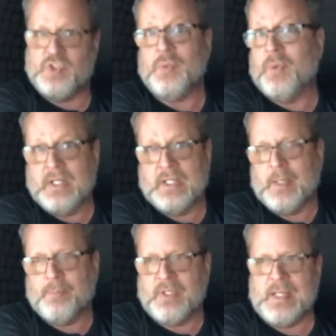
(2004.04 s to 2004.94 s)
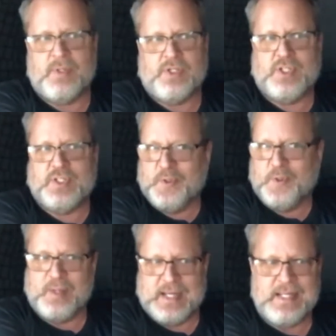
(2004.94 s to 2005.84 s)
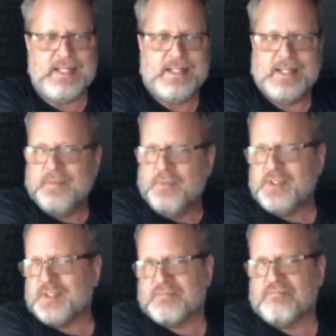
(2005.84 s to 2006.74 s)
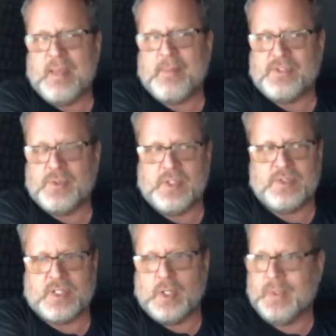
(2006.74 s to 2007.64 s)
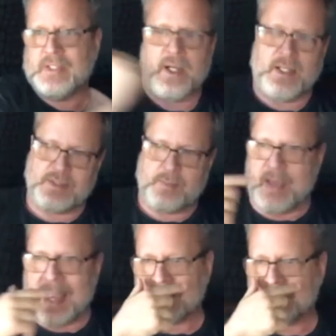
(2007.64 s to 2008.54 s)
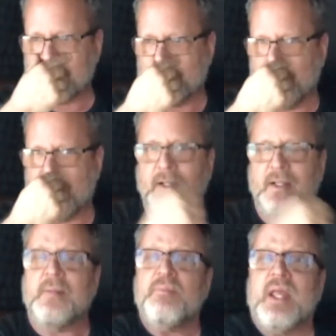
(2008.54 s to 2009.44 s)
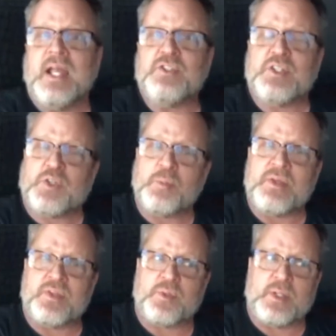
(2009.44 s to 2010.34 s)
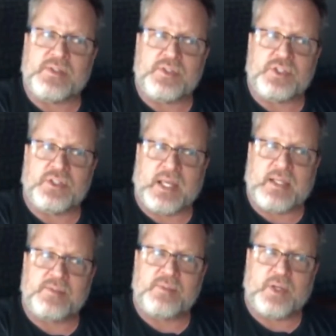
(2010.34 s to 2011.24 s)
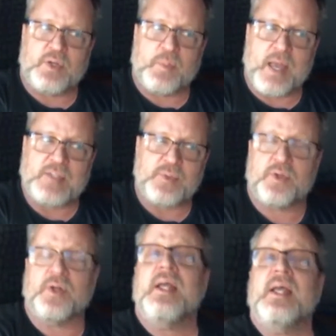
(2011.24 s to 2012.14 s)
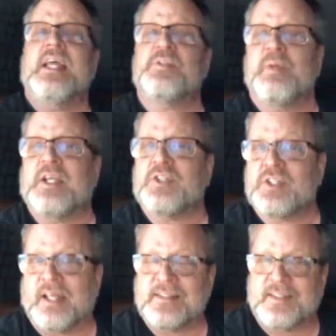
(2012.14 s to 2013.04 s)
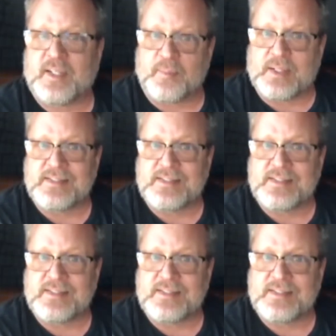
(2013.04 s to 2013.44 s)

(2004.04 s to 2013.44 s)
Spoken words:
she wanted company, but she told me, this is maybe 2 years ago, we'd gone to mass somewhere, and she told me that the reason she likes me to go to mass with her is because she likes to hear me